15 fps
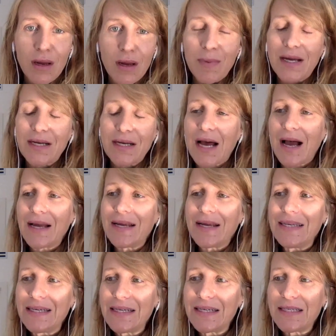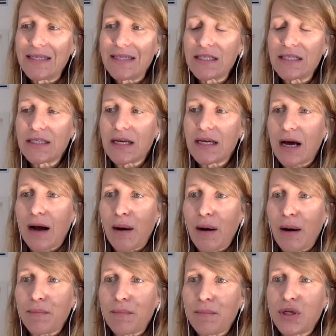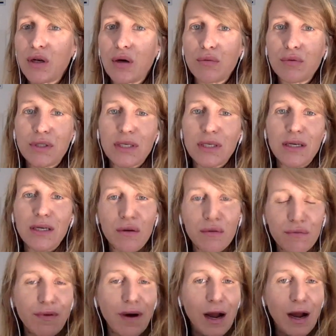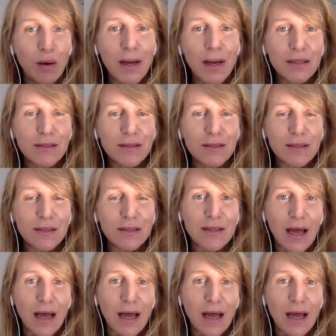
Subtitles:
because I need, the environment